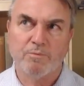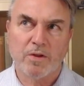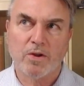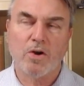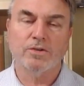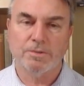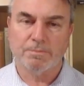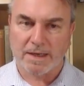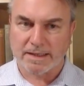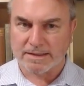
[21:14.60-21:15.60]

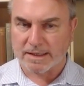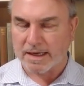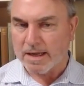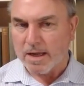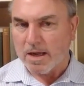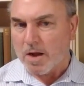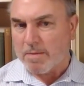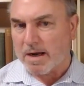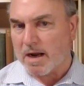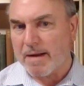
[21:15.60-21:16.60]
contemplating.
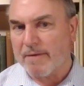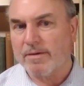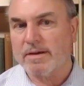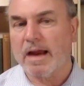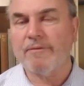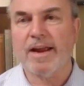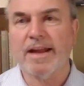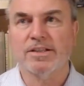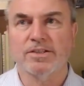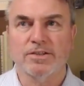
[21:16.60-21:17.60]
But I mean, take for
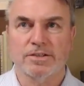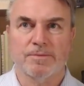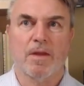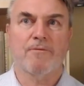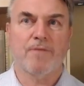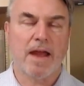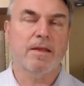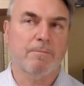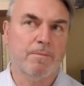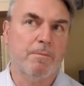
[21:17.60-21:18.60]
instance
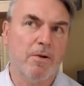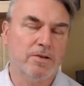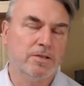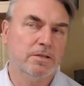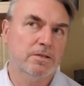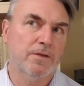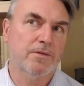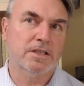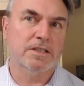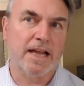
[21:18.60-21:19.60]
the persons you've
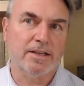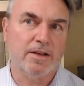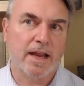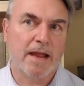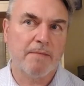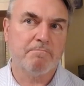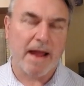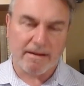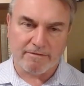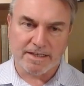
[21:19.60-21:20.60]
just said. They get
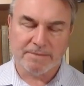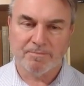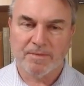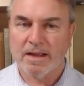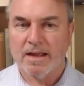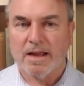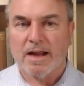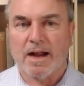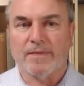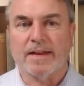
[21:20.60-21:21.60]
married,
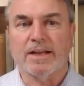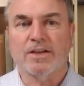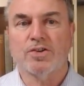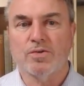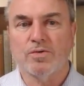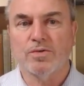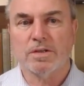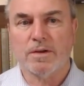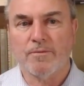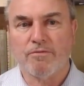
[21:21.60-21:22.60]
and then they
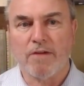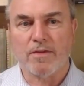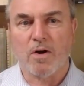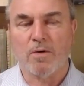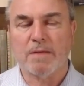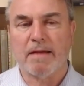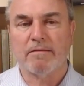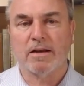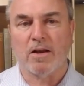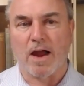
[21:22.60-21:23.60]
choose throughout the whole of their
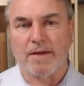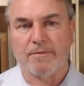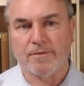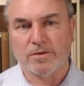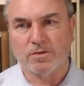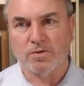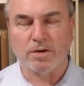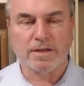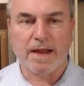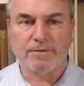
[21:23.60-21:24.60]
married life
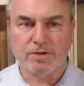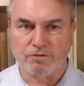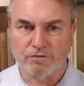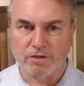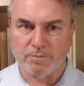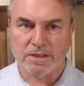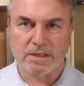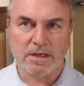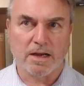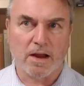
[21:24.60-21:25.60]
not to have children, which
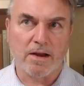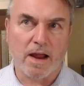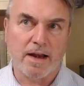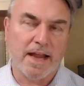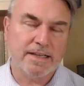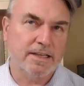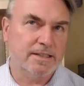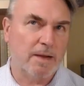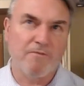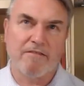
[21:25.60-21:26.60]
and unless there's
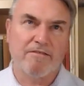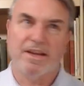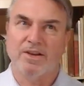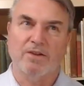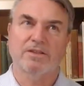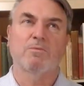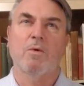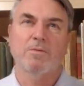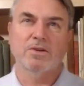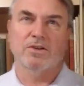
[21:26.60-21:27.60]
some very, the
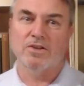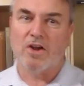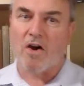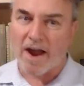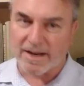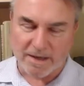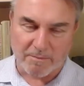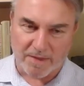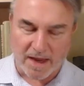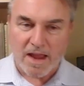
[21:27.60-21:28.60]
woman's going to die or
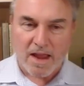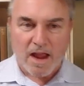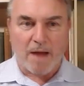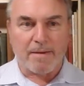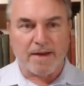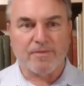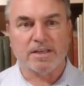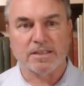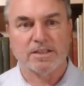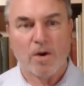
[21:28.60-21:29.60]
something. I mean, if it's
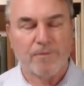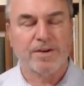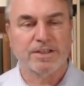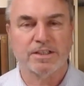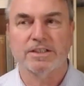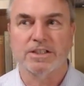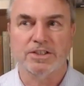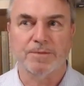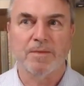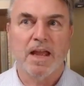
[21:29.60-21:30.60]
a selfish
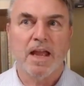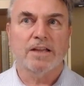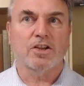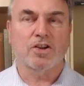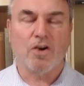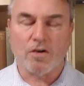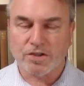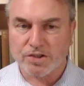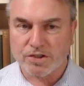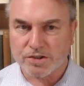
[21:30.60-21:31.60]
decision, it's a
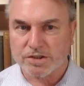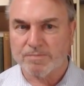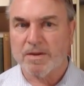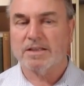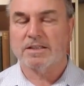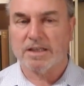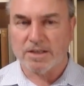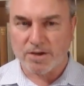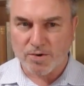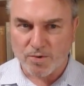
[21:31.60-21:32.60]
conscious,
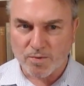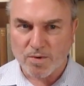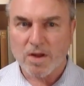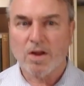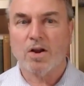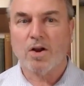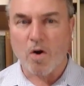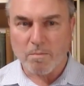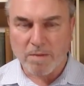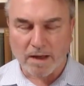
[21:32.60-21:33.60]
cynical,
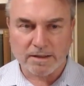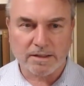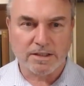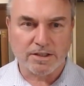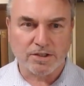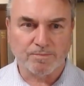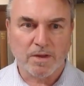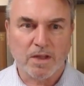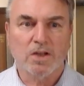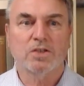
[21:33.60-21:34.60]
cold-blooded decision
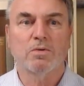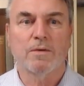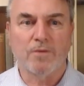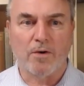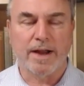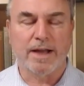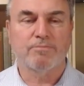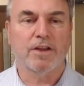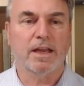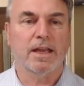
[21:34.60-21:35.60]
to avoid
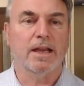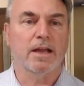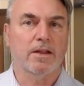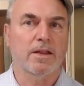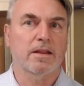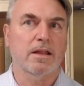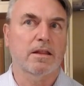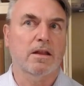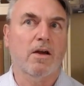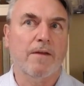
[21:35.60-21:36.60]
bringing
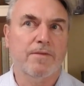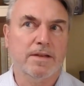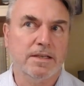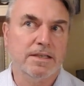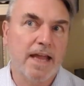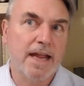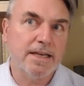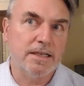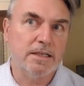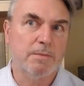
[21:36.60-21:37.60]
the life that's
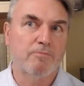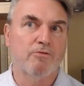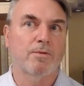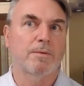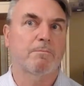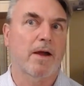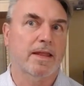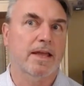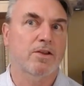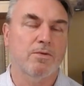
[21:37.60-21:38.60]
intended to be brought by
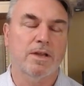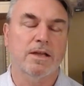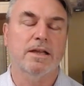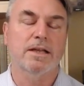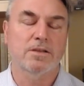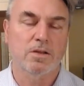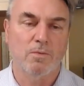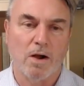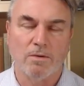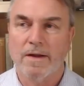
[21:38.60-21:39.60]
their union into the
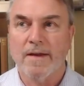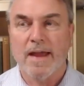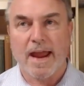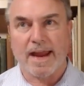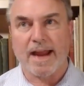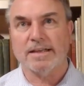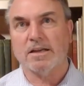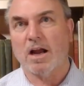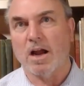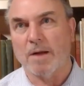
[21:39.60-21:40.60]
world against
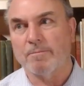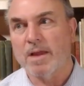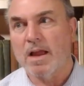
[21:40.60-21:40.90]
a